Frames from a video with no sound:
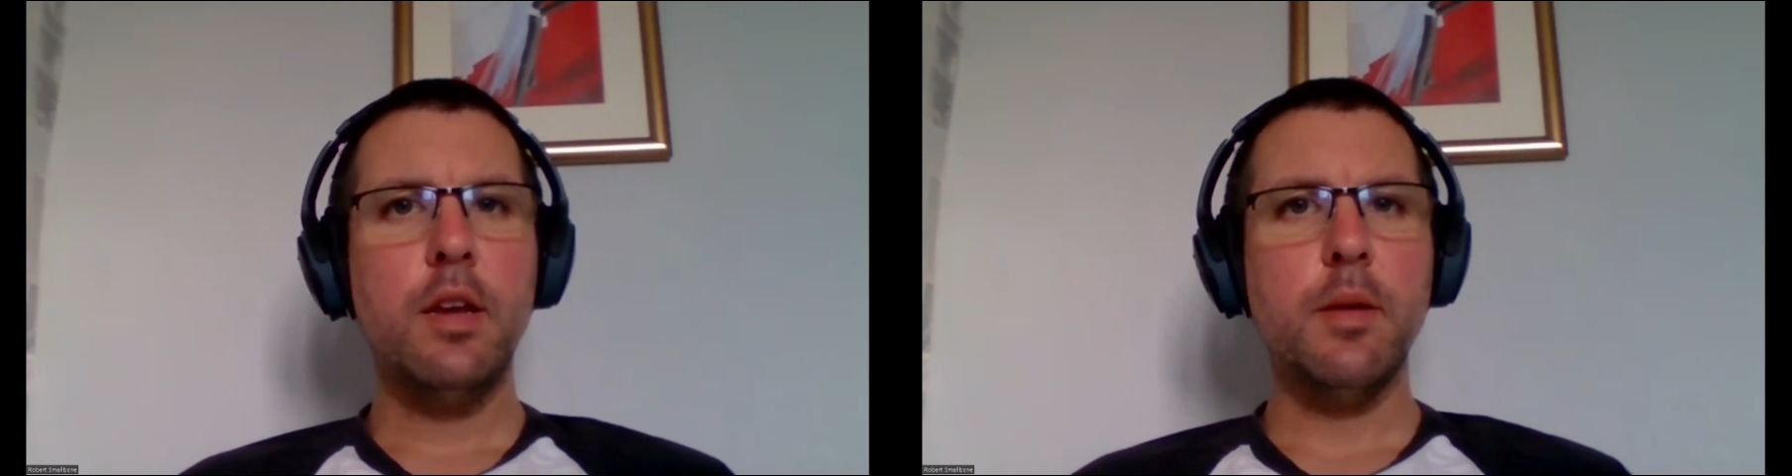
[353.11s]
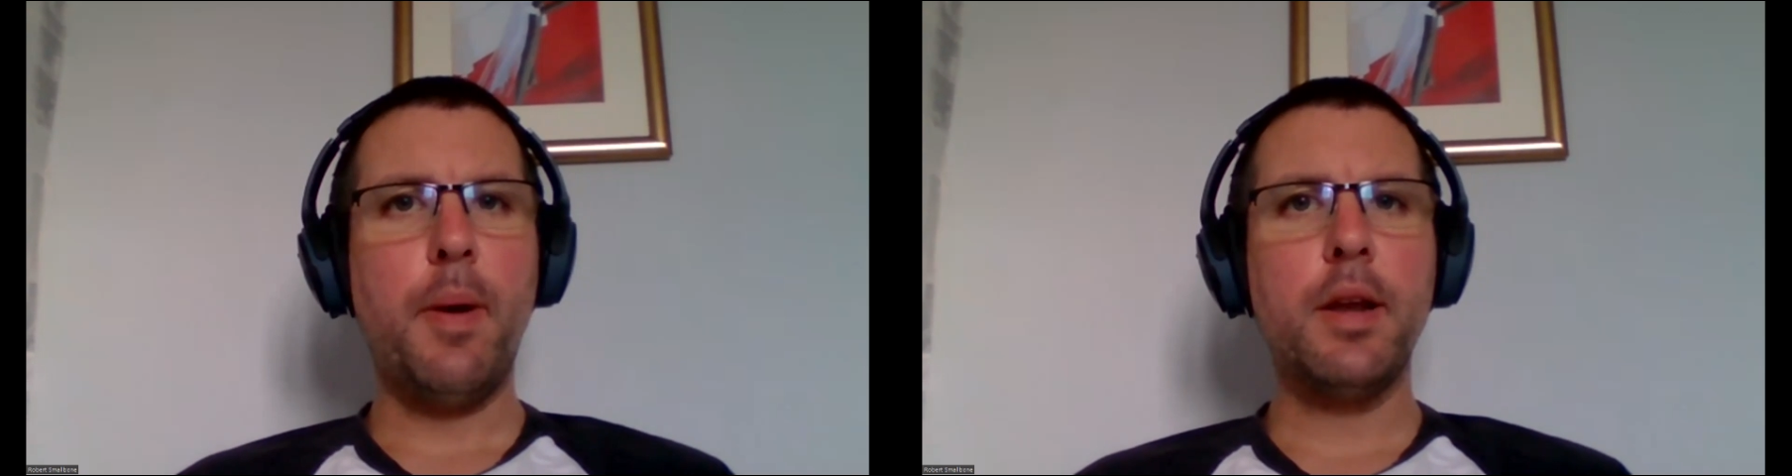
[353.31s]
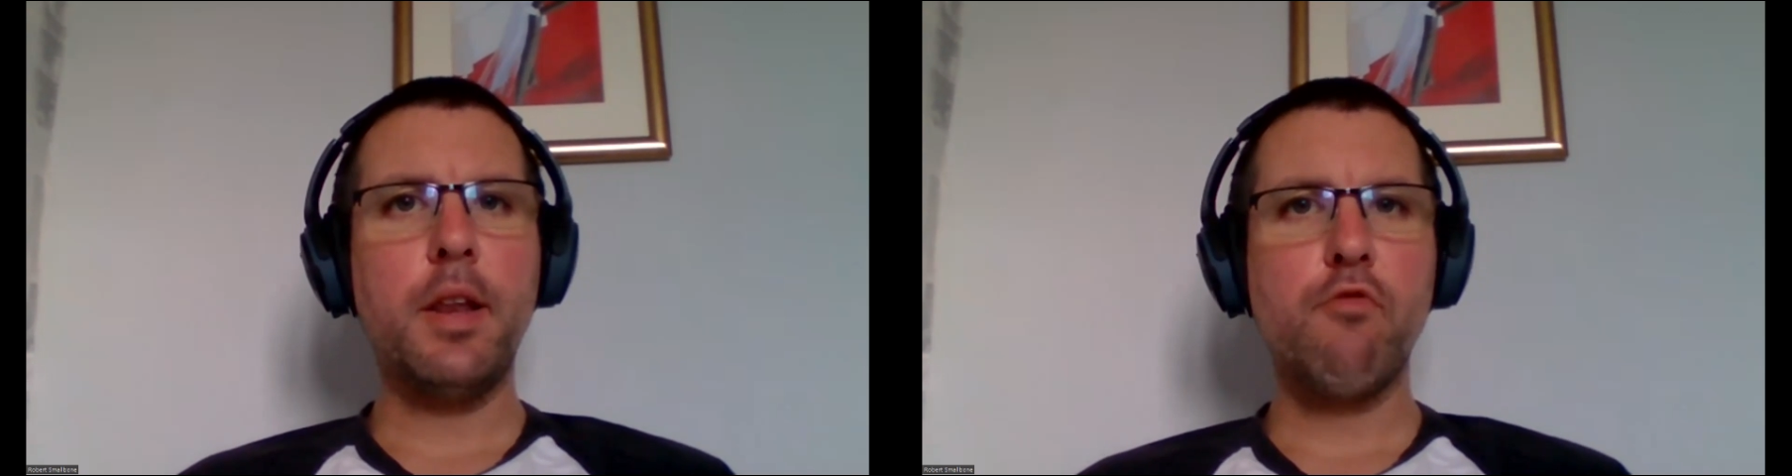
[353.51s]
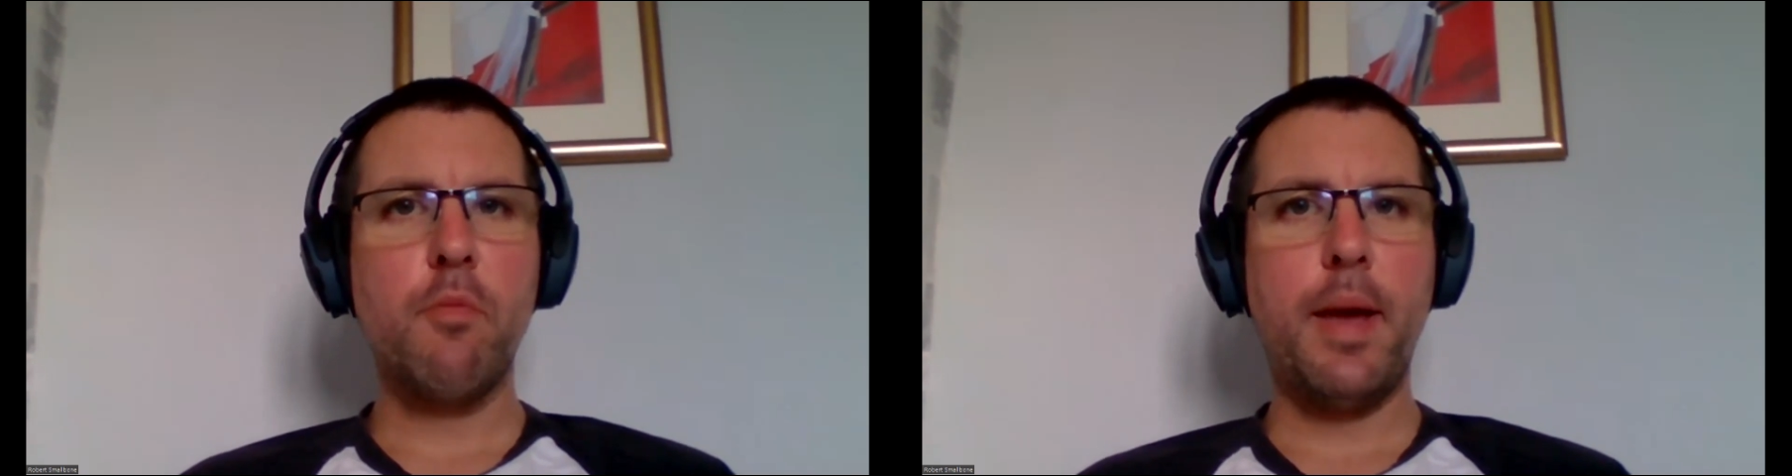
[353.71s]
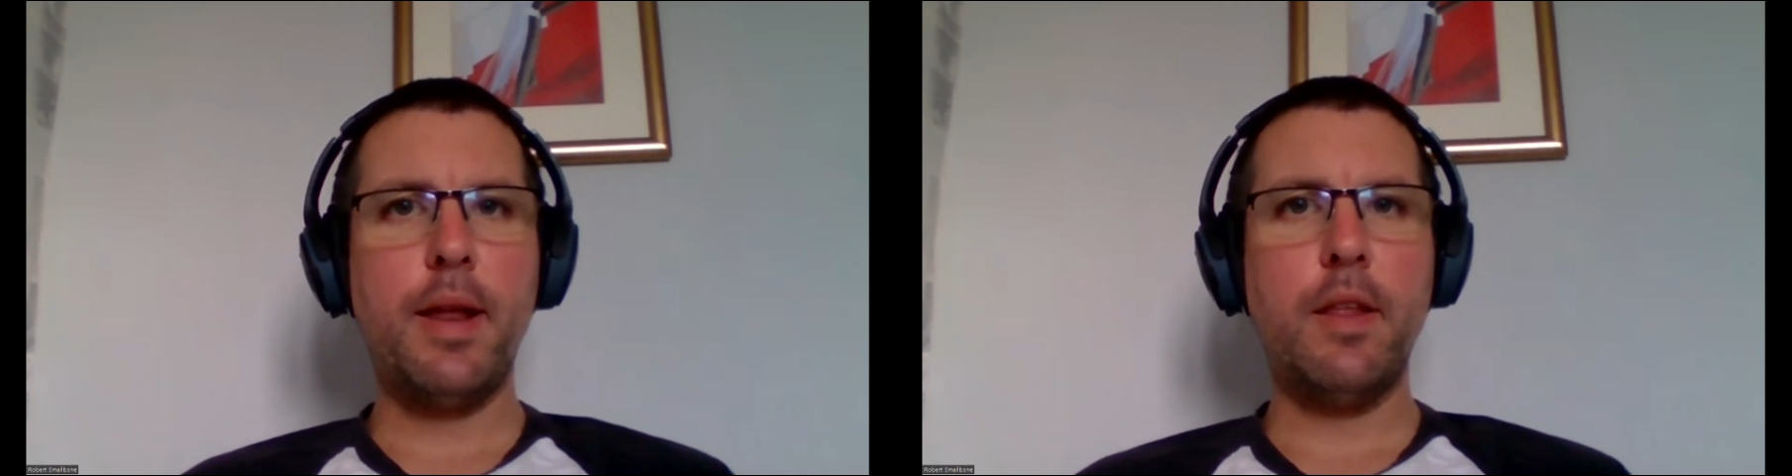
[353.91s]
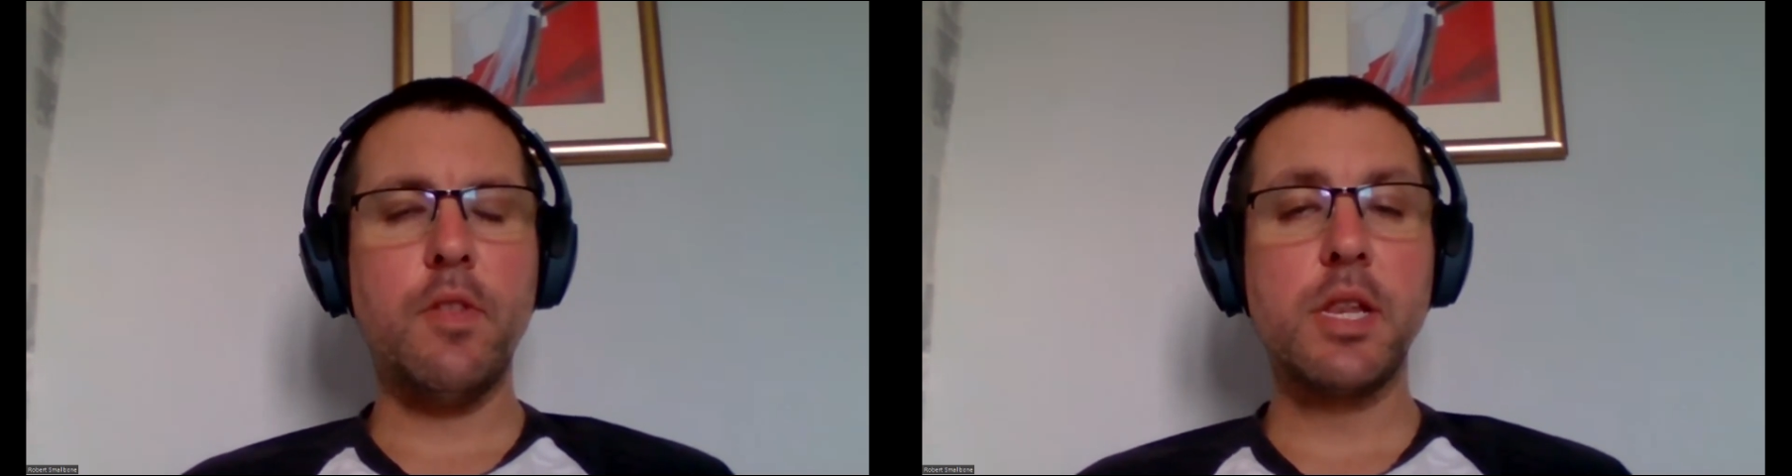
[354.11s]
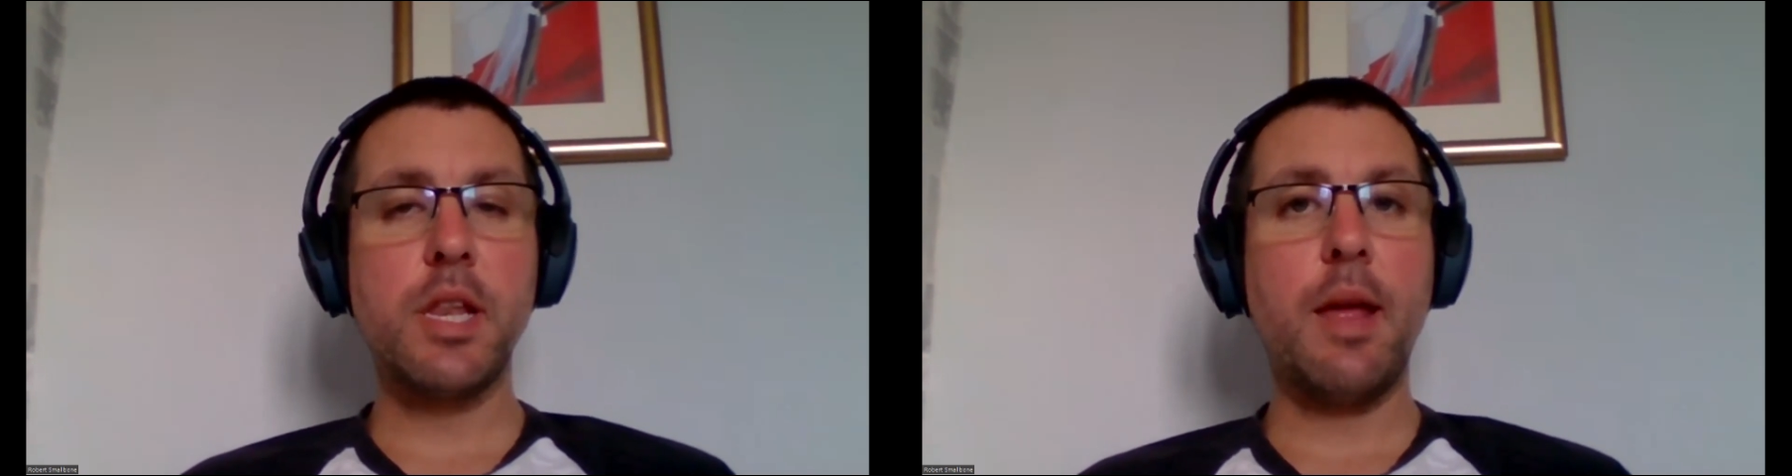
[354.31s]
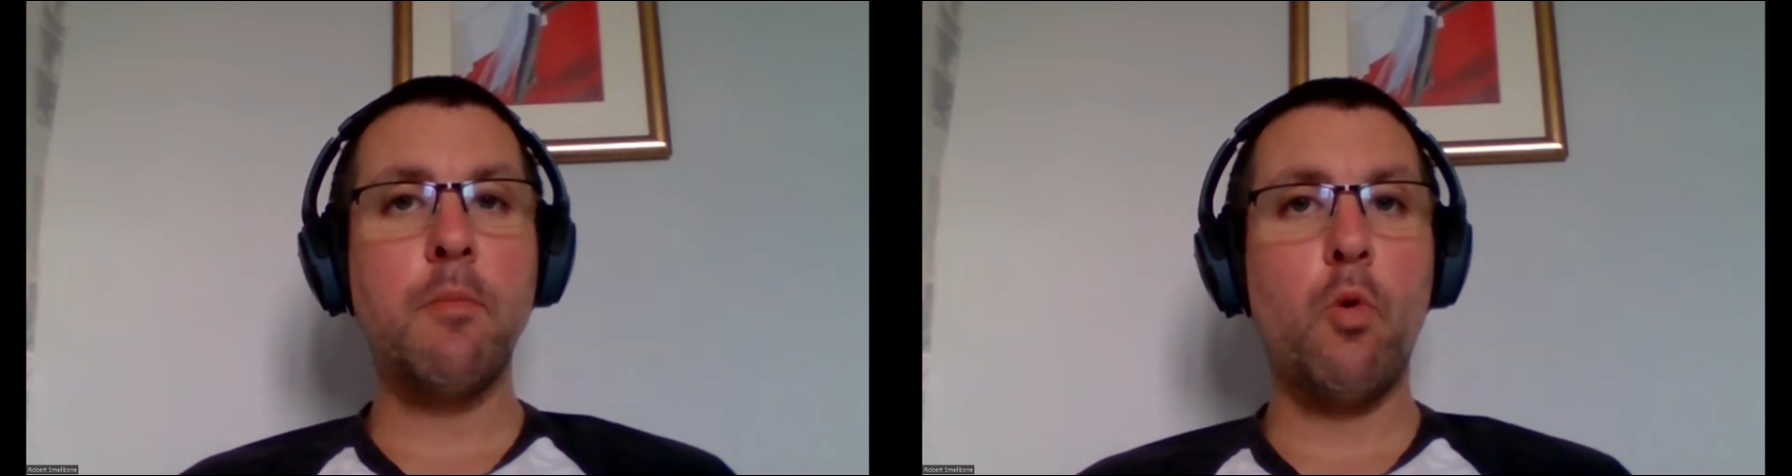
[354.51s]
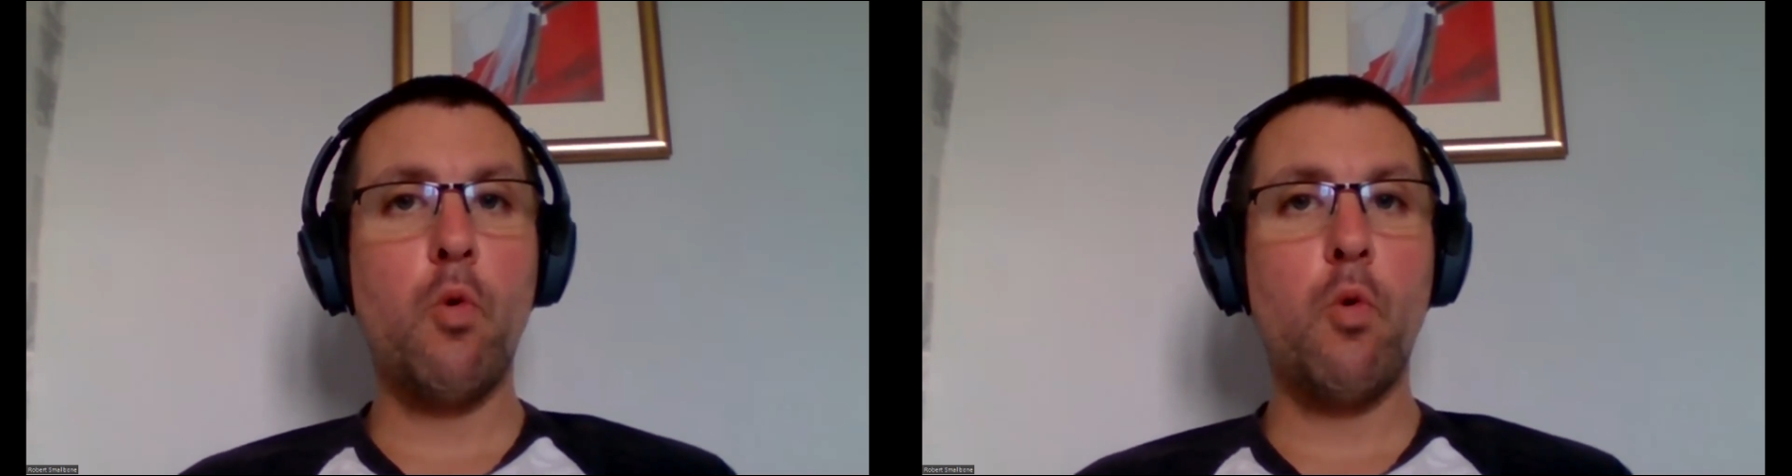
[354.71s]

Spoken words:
demand is remaining the same,